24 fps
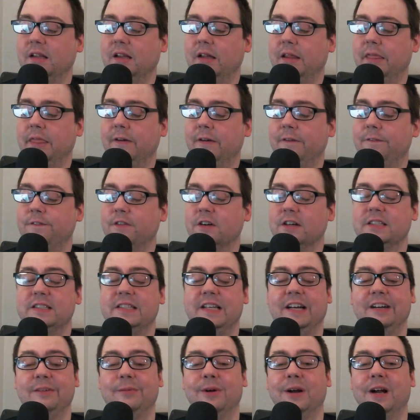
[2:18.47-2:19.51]
the first
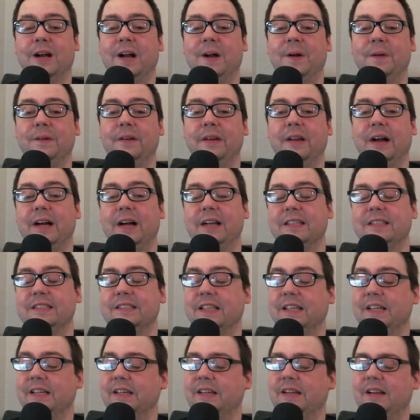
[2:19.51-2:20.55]
time around I
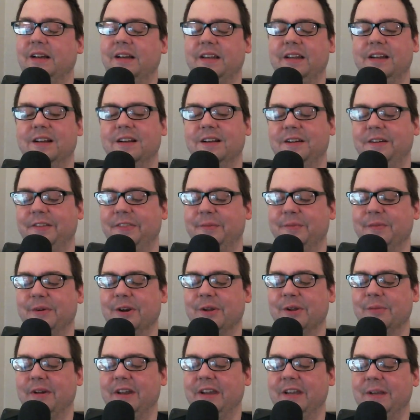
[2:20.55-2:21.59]
said here on the
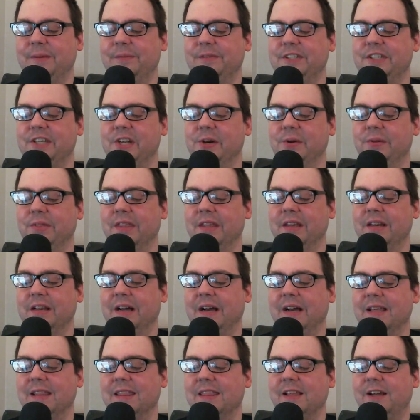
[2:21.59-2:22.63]
Murder Mayhem Show that
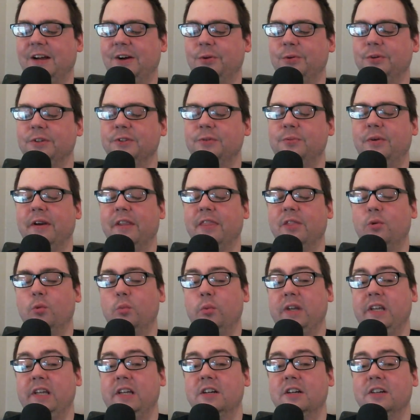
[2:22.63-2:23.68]
I thought was one of the
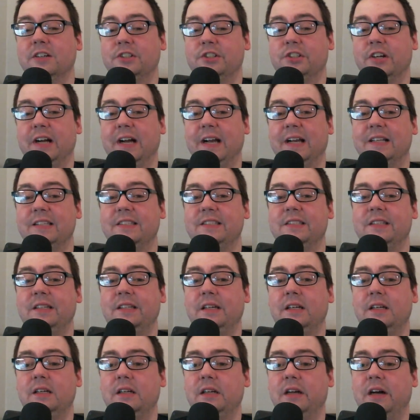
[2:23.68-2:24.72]
weaker tracks
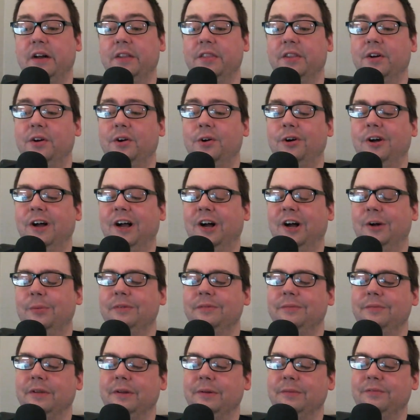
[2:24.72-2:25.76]
on the whole
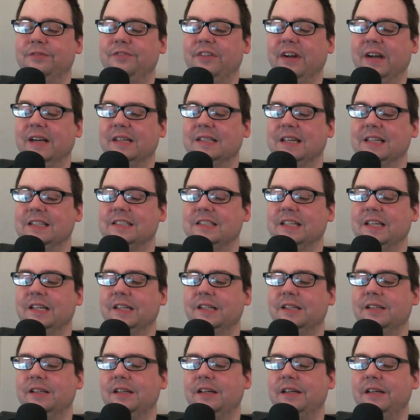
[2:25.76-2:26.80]
album. In fact, I
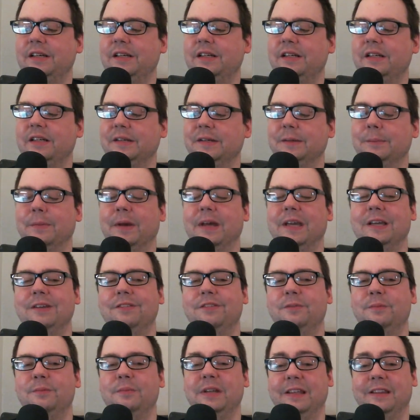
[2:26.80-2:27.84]
said it may
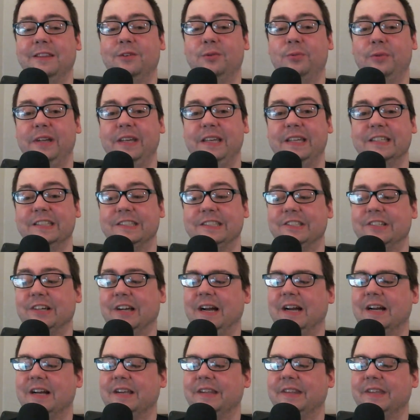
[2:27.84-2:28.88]
even be the weakest
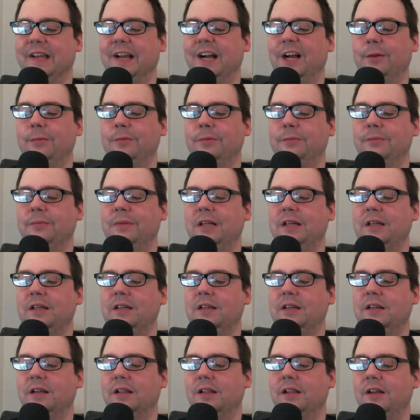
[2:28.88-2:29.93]
track on the album,
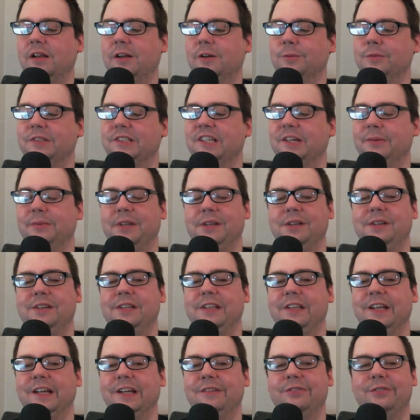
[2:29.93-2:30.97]
along with
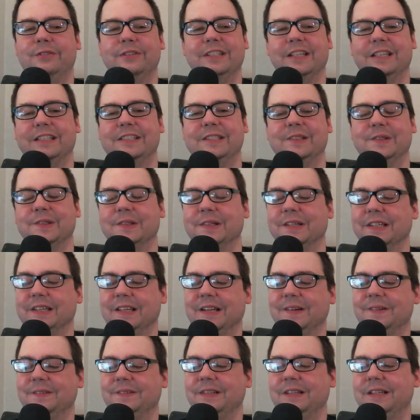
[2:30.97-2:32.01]
WTF, which I still really
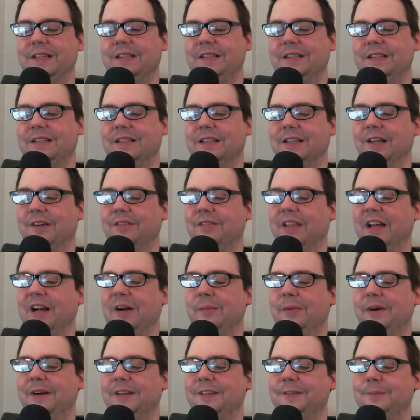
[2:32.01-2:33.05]
don't love that
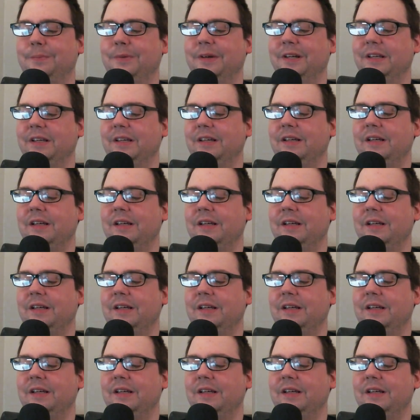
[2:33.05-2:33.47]
much. But